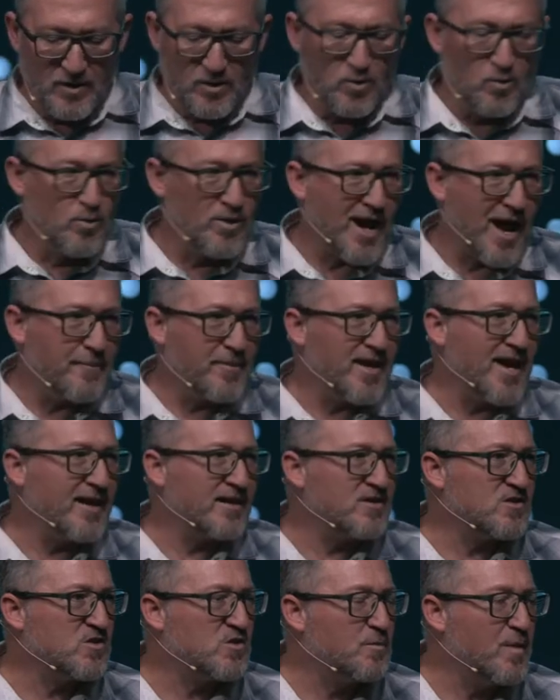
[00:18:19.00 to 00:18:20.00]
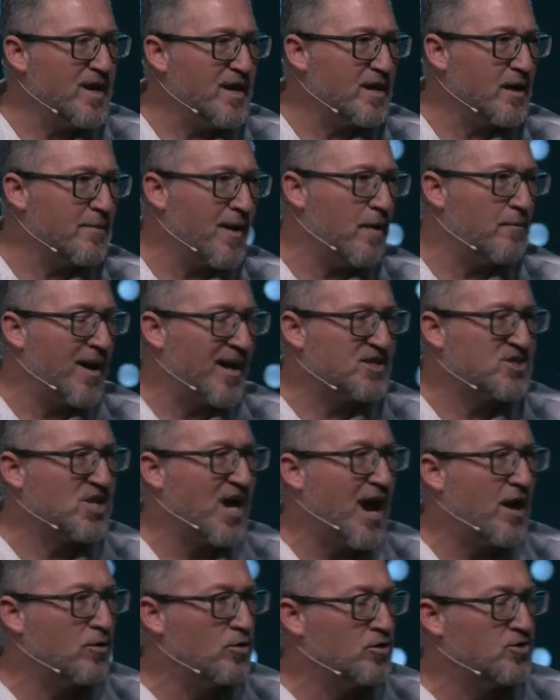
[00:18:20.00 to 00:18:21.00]
When I began to speak about my
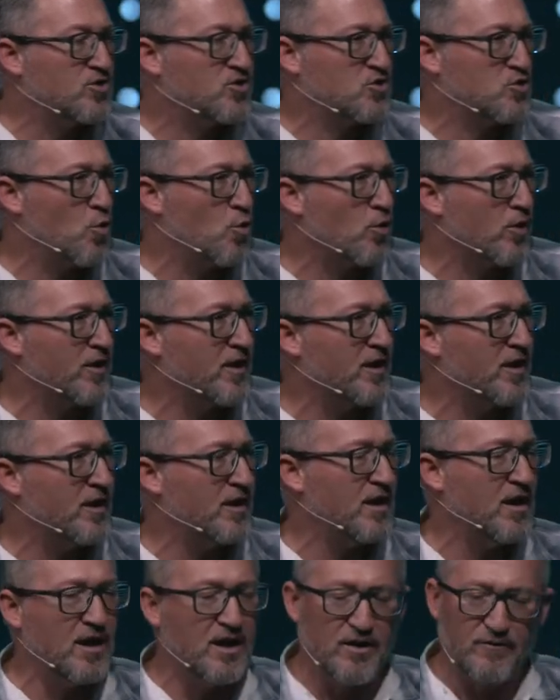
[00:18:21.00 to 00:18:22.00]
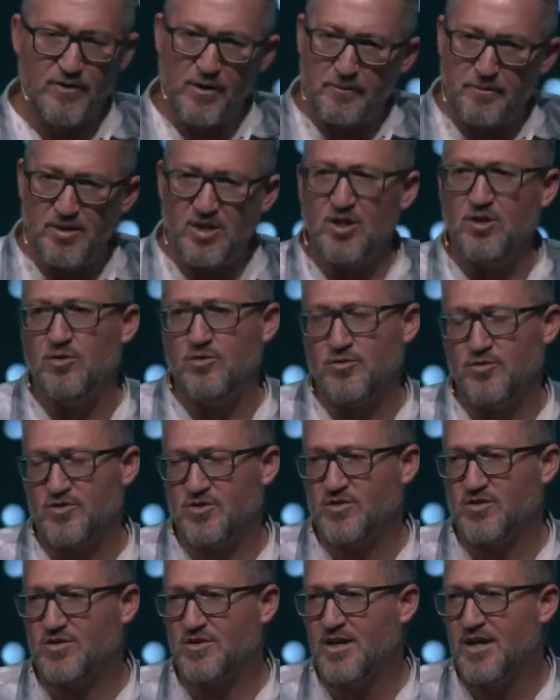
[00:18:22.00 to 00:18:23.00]
childhood story of
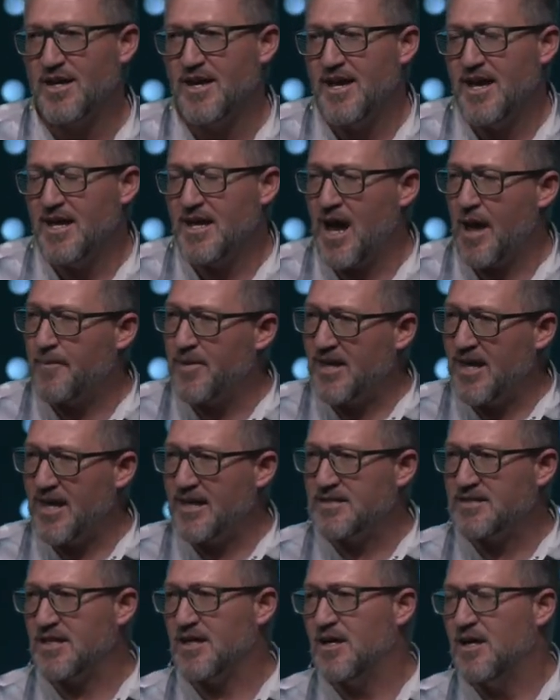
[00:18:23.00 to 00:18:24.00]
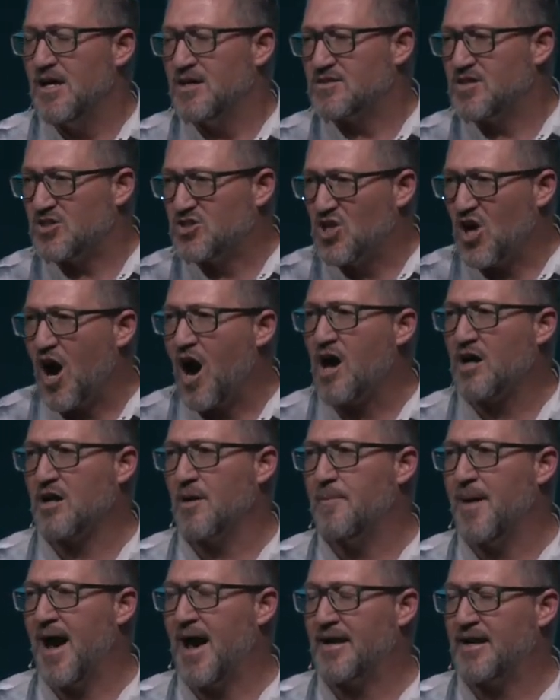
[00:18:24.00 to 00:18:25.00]
abuse, and I began to, to talk
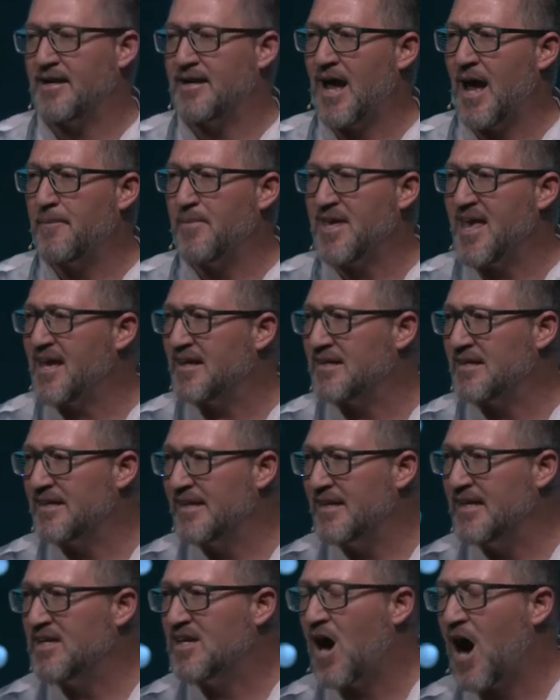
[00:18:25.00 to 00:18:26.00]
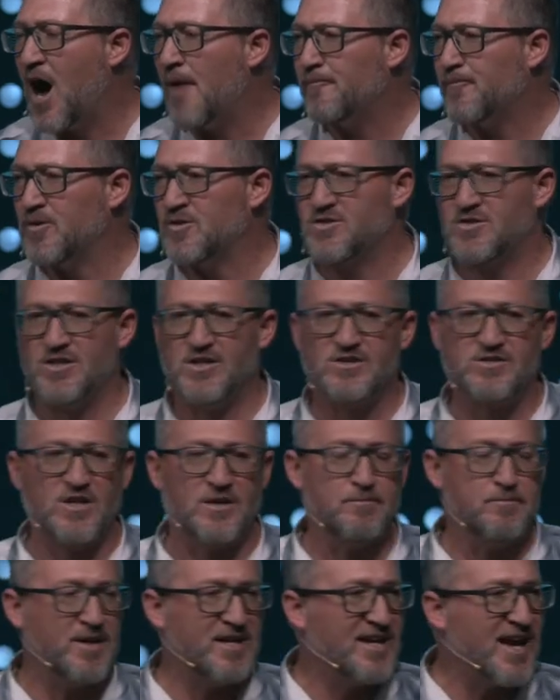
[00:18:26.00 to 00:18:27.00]
about it, and I began to lead conferences
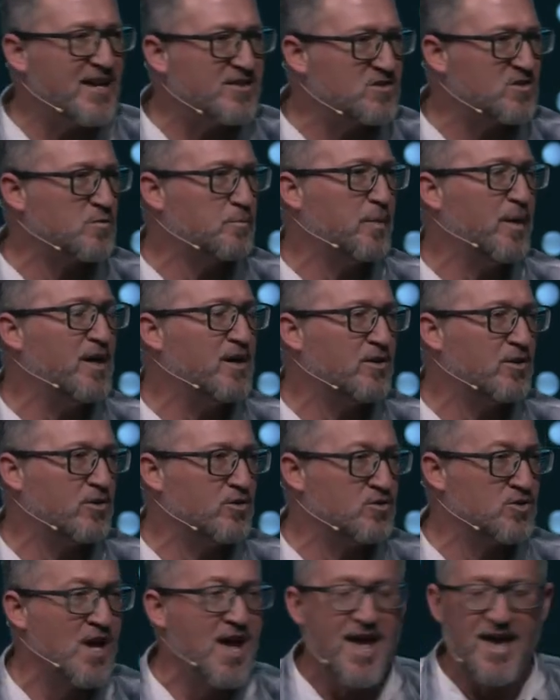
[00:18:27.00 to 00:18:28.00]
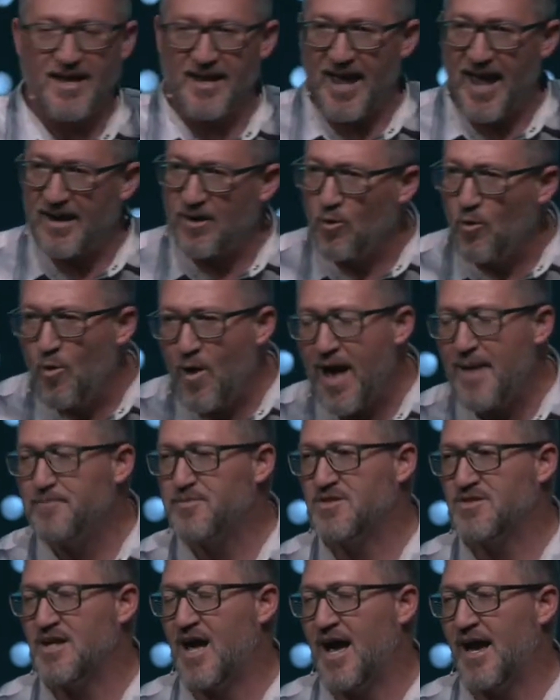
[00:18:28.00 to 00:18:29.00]
and be guest speakers and had a
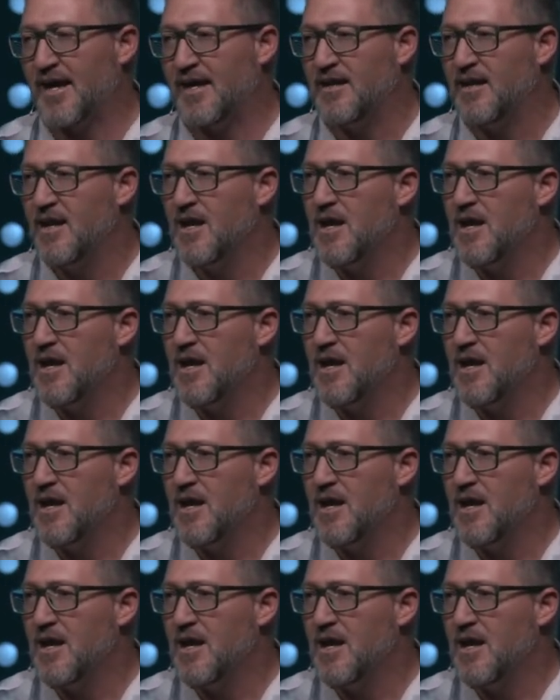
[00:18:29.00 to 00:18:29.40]
website.